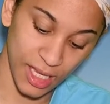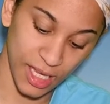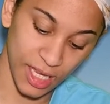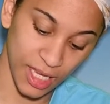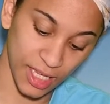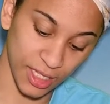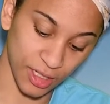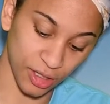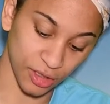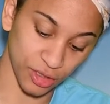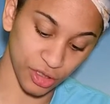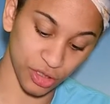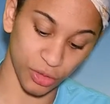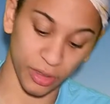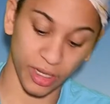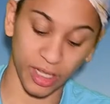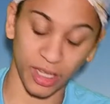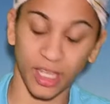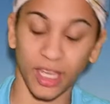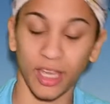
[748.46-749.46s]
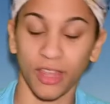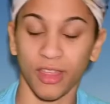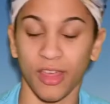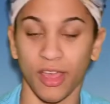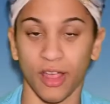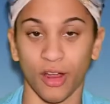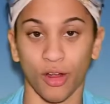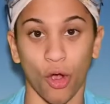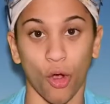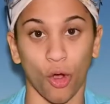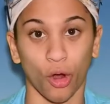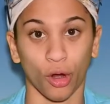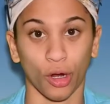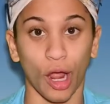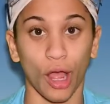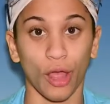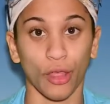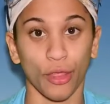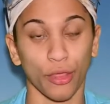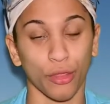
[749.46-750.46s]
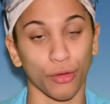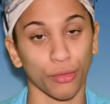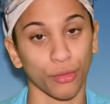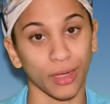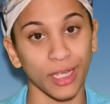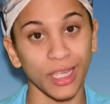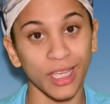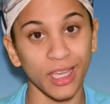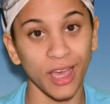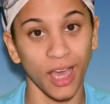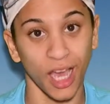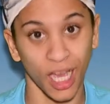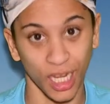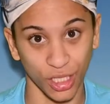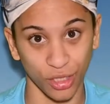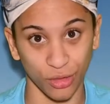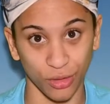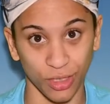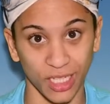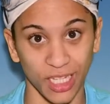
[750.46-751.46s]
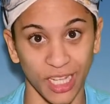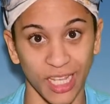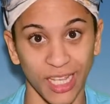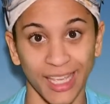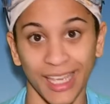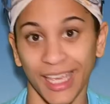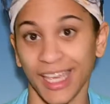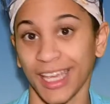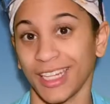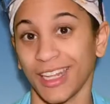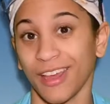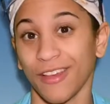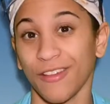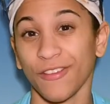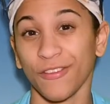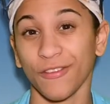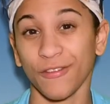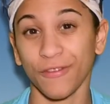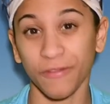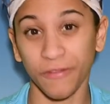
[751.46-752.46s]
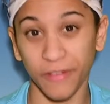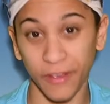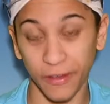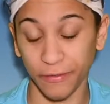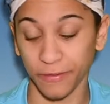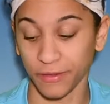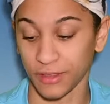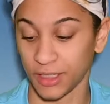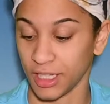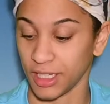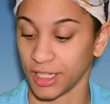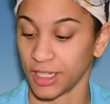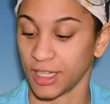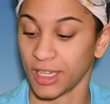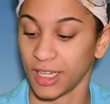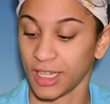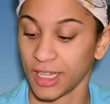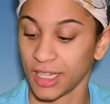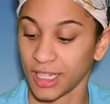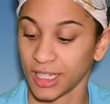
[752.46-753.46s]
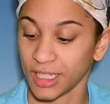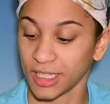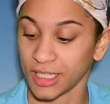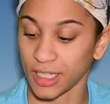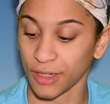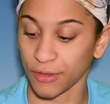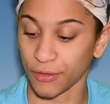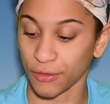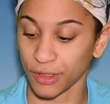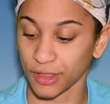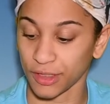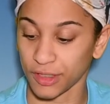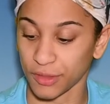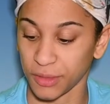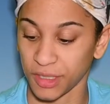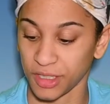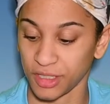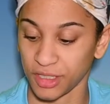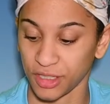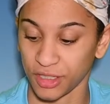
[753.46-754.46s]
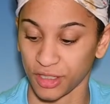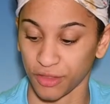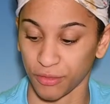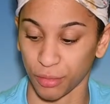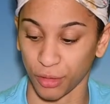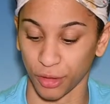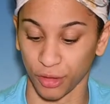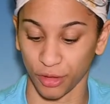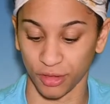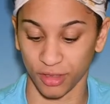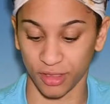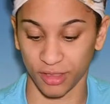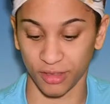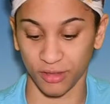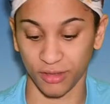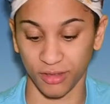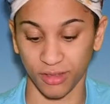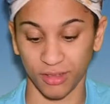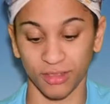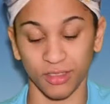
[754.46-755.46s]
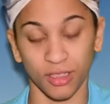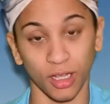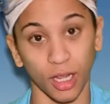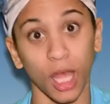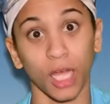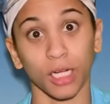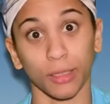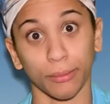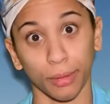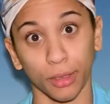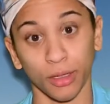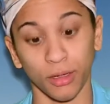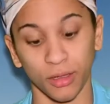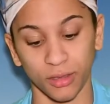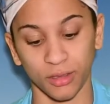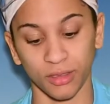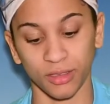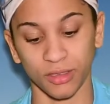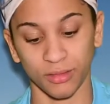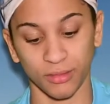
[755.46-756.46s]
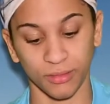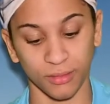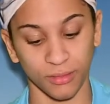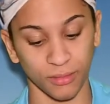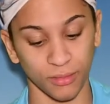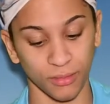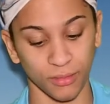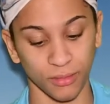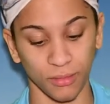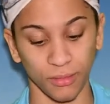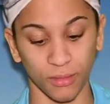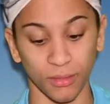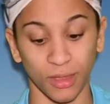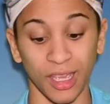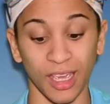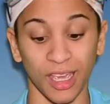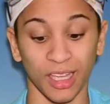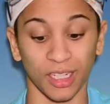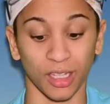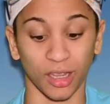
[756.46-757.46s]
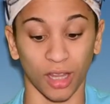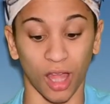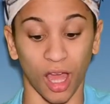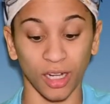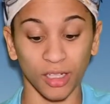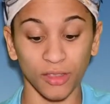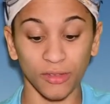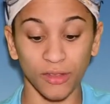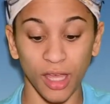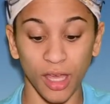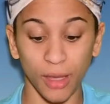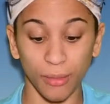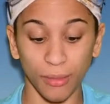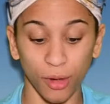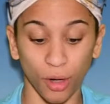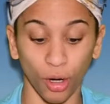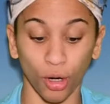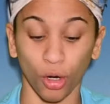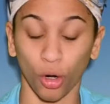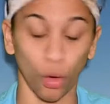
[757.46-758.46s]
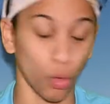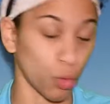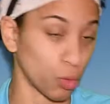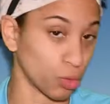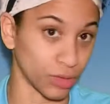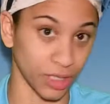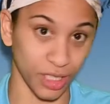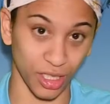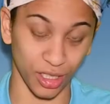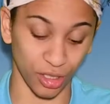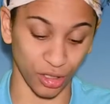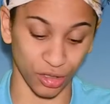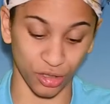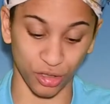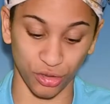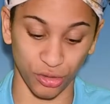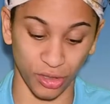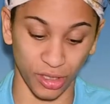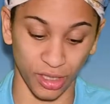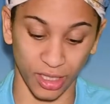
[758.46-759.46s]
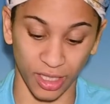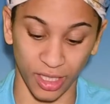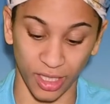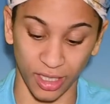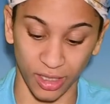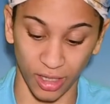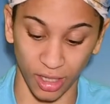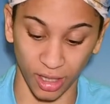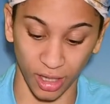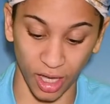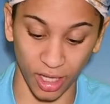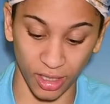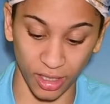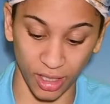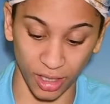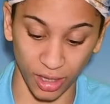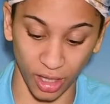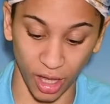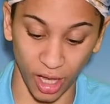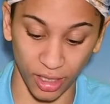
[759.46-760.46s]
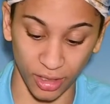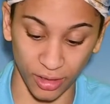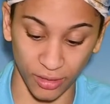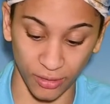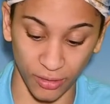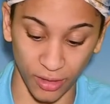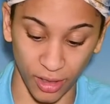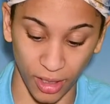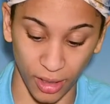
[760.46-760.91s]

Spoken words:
In Australia, there are 350 different species of birds. It's a lot of birds. And a lot of them are only in Australia. A lot of